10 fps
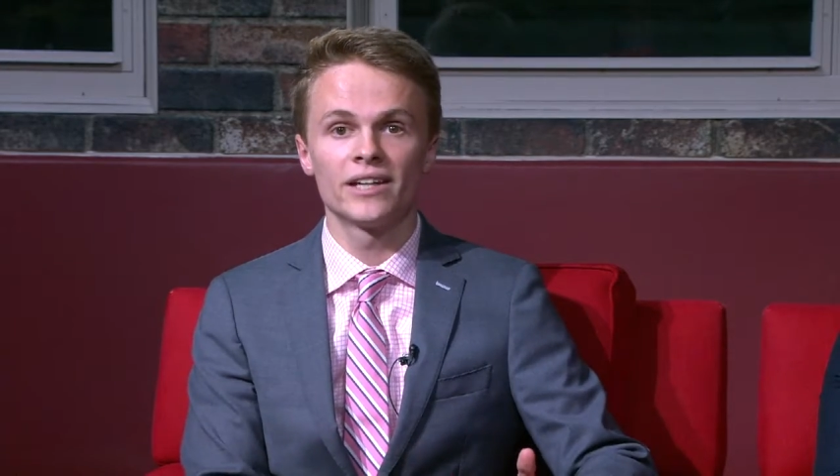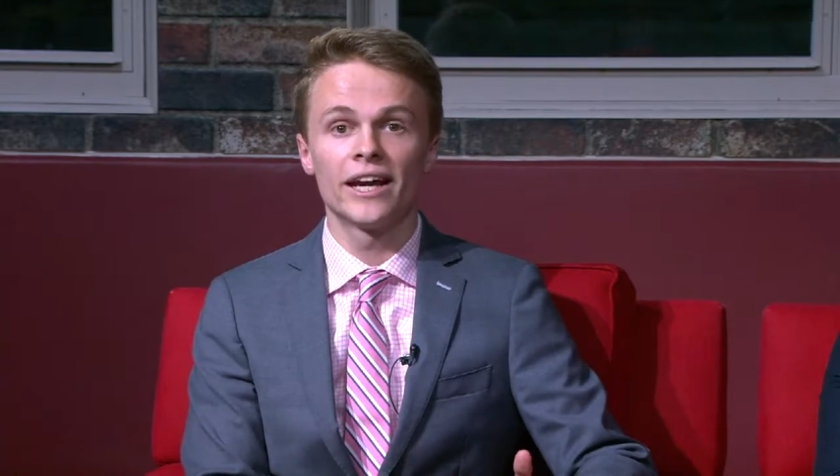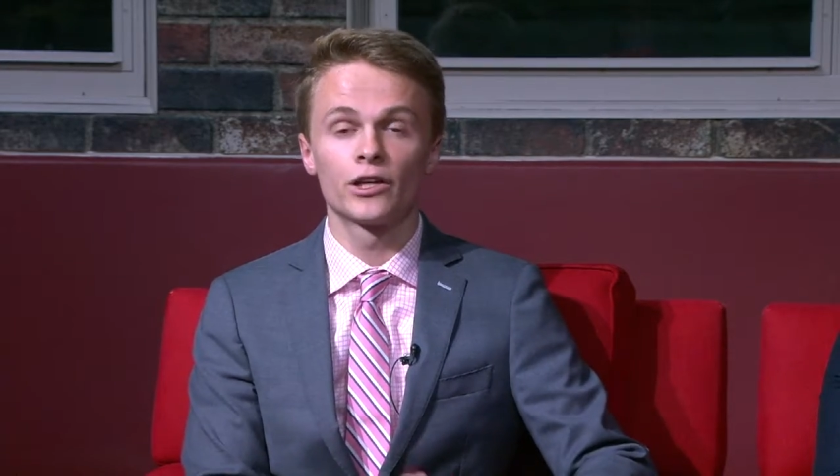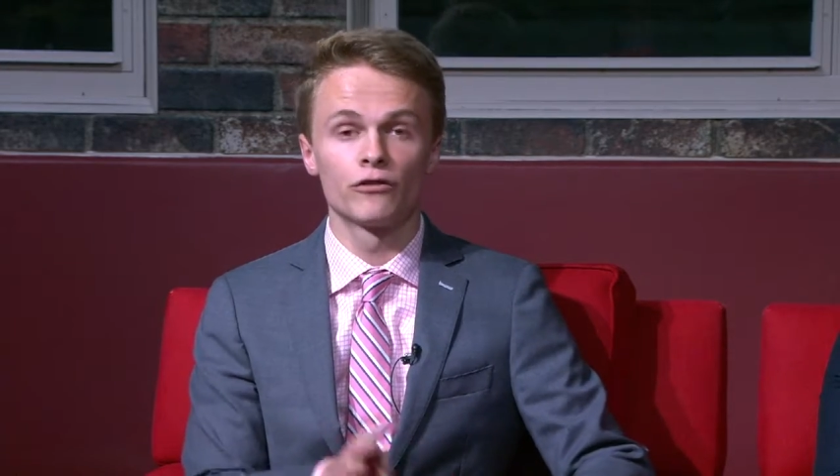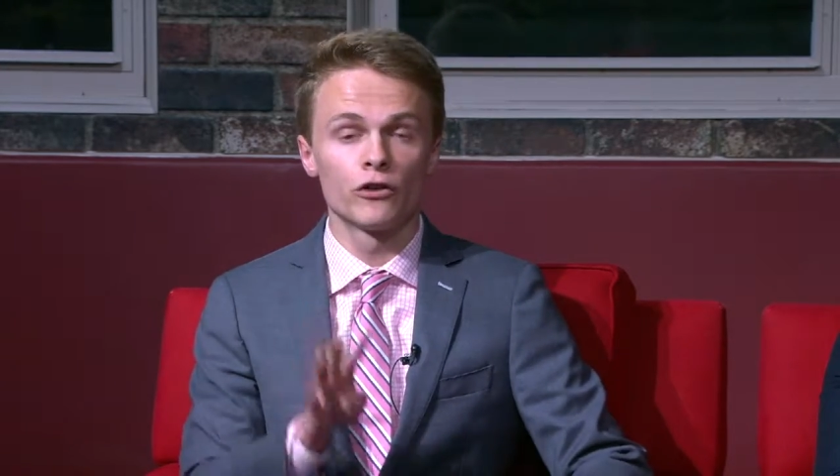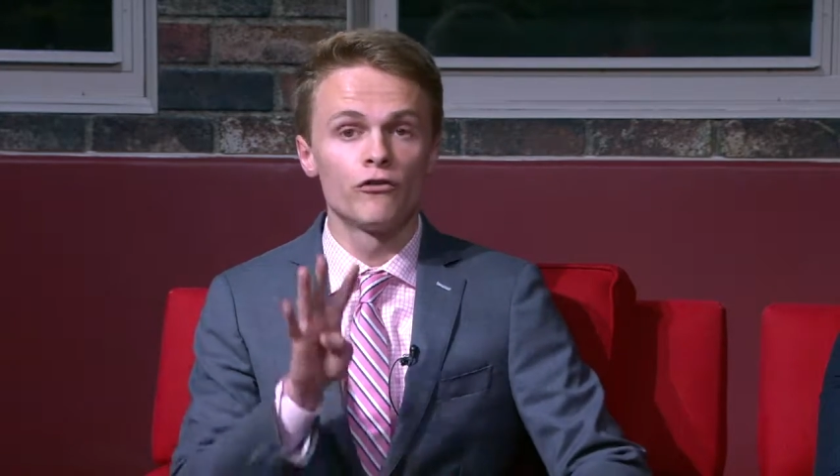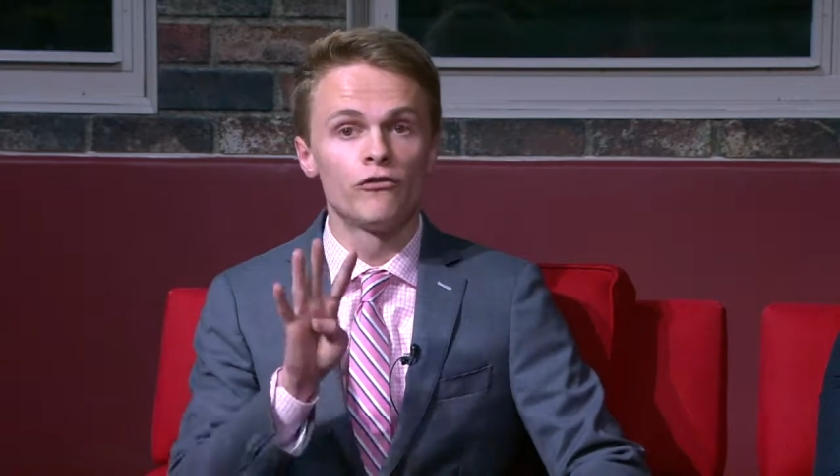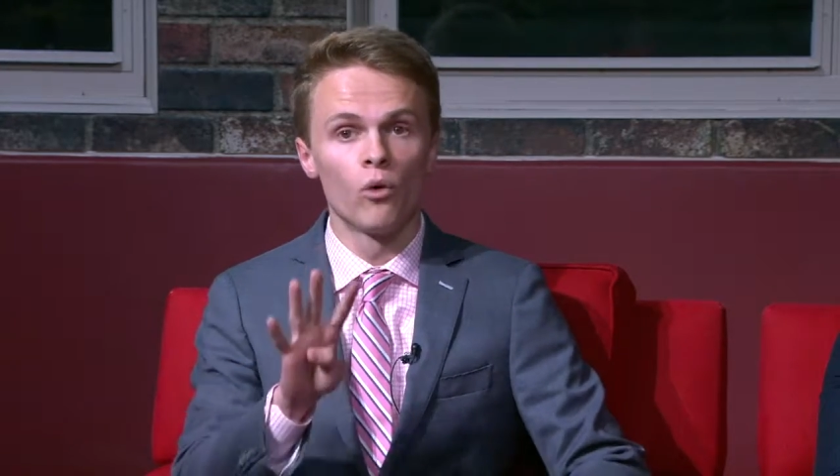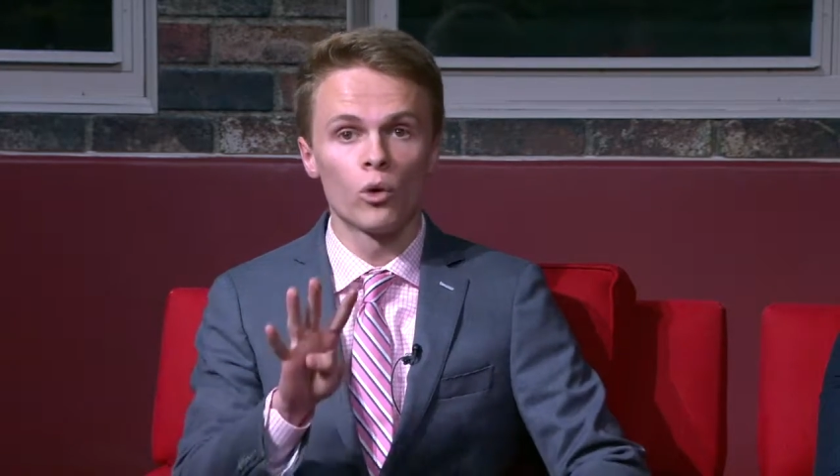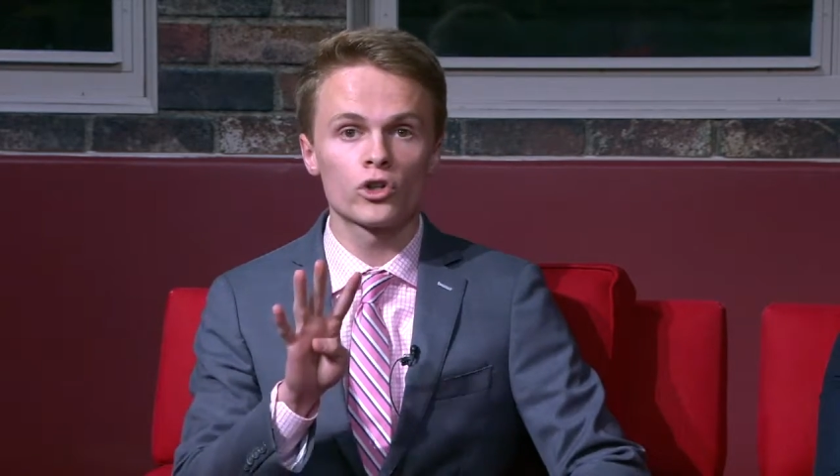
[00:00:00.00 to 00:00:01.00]
together for
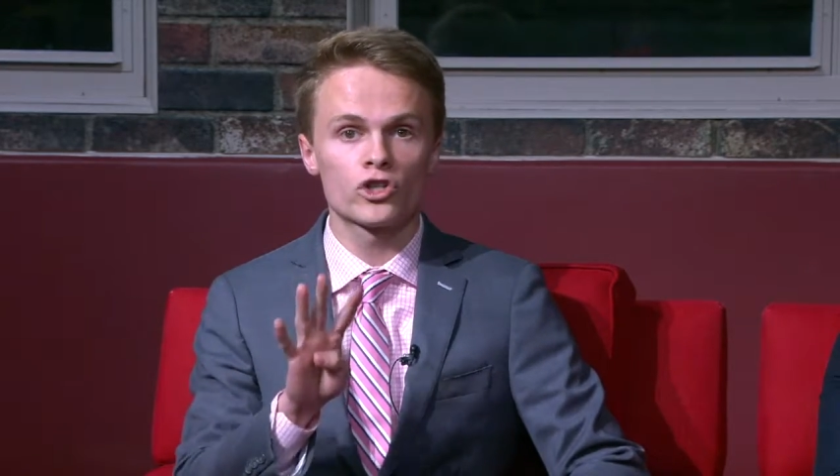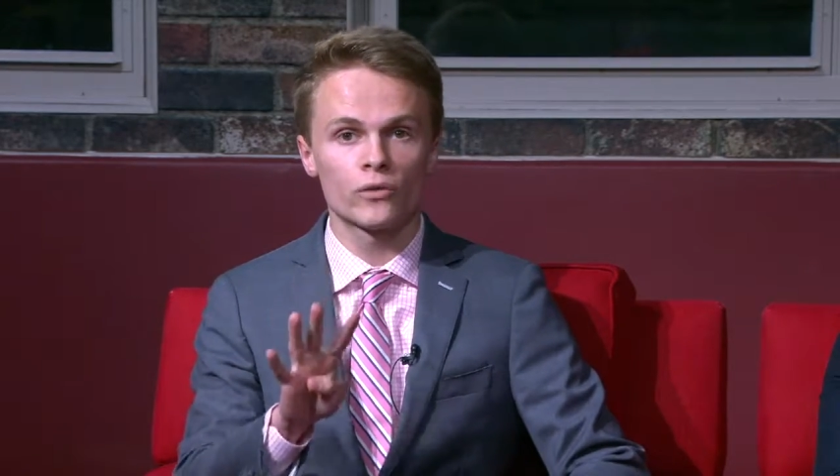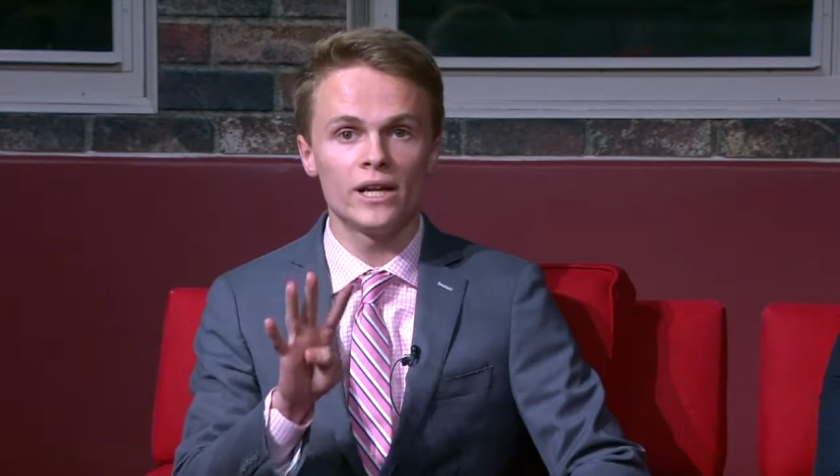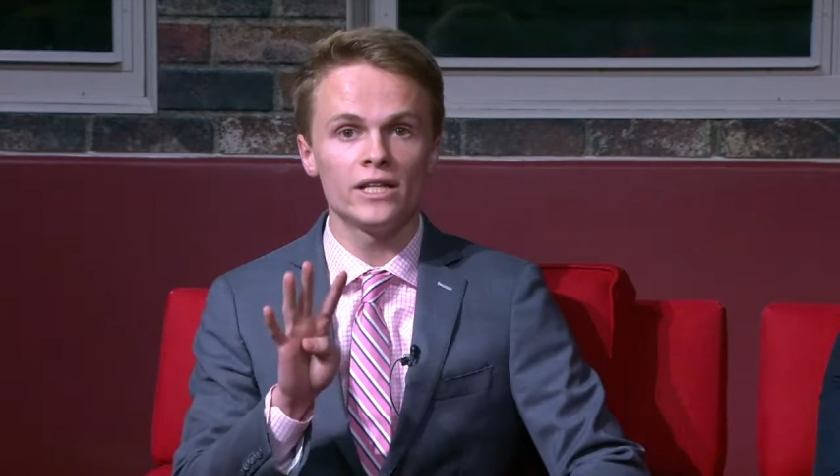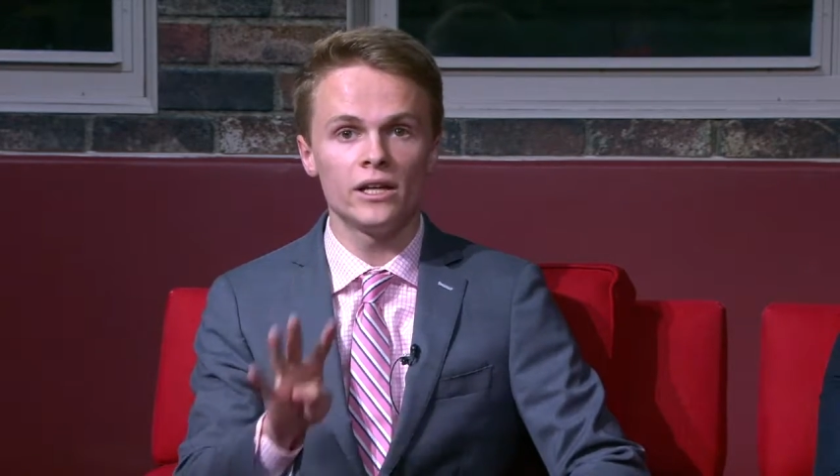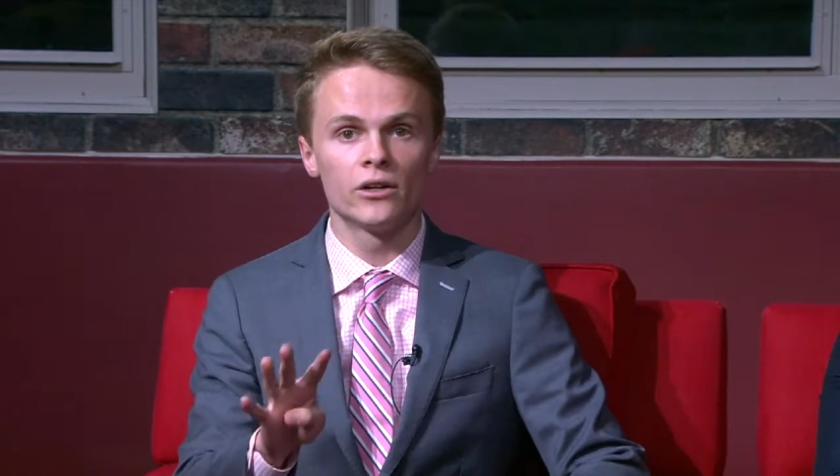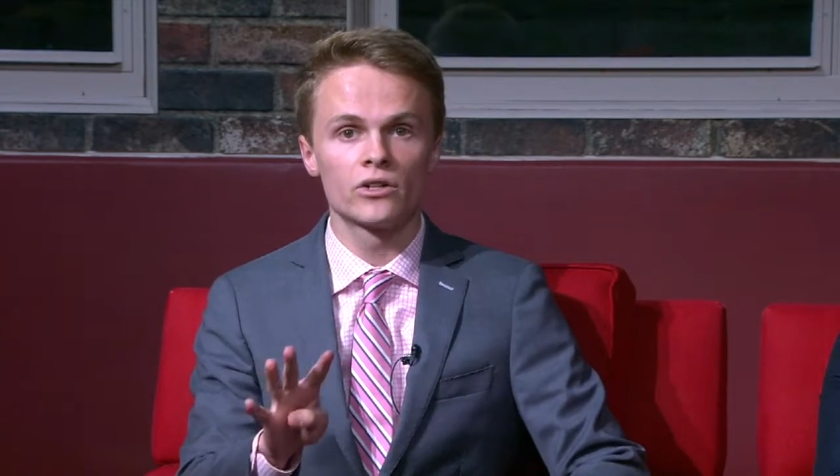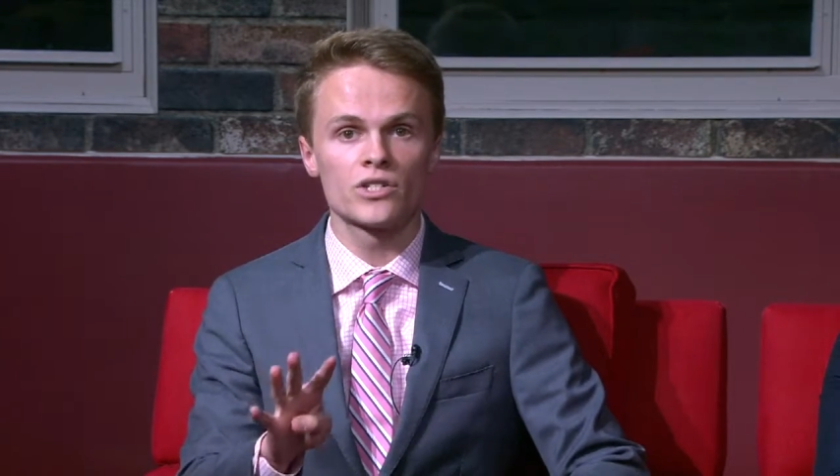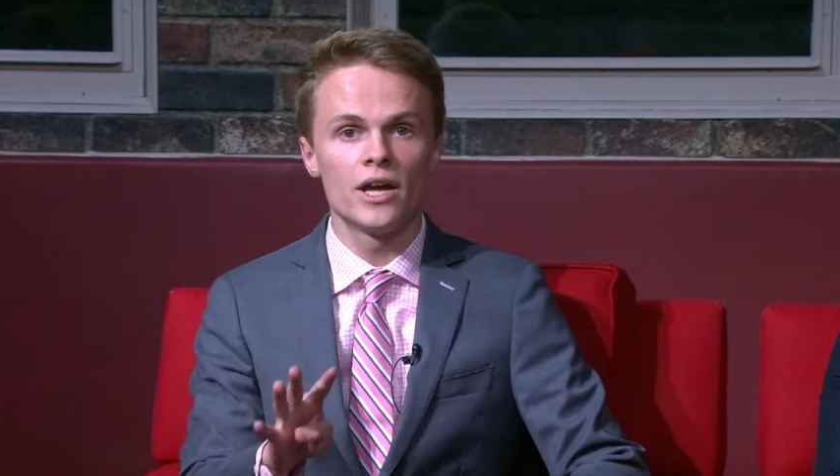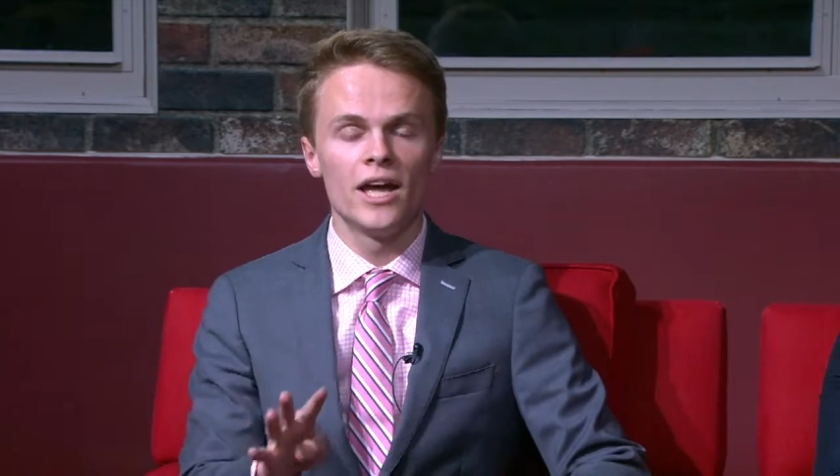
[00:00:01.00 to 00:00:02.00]
four straight
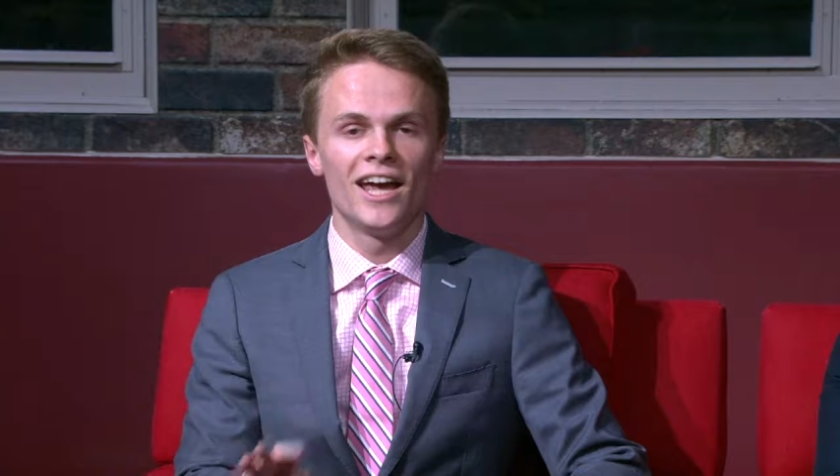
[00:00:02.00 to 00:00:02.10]
years